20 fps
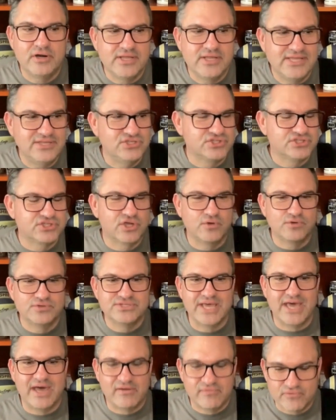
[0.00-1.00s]
He just goes
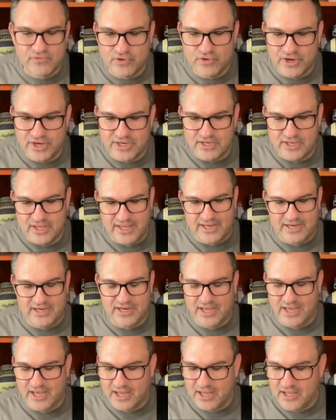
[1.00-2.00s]
after it. And,
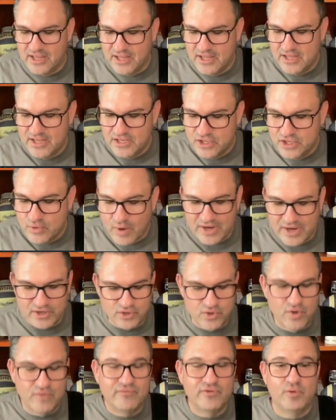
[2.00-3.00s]
I don't
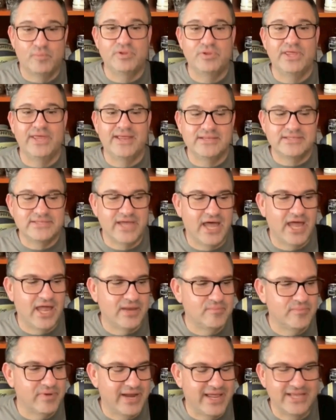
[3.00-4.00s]
know if he'll play a
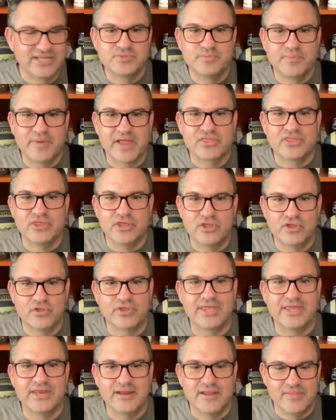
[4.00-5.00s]
ton, but I expect that he'll
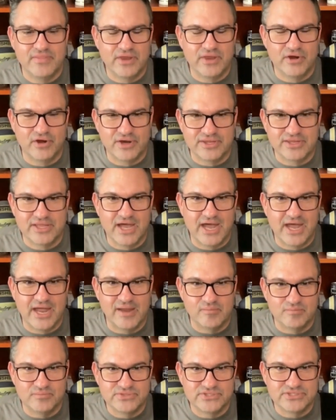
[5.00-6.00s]
get in there at
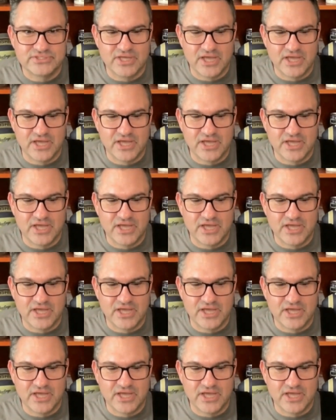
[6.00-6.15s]
times.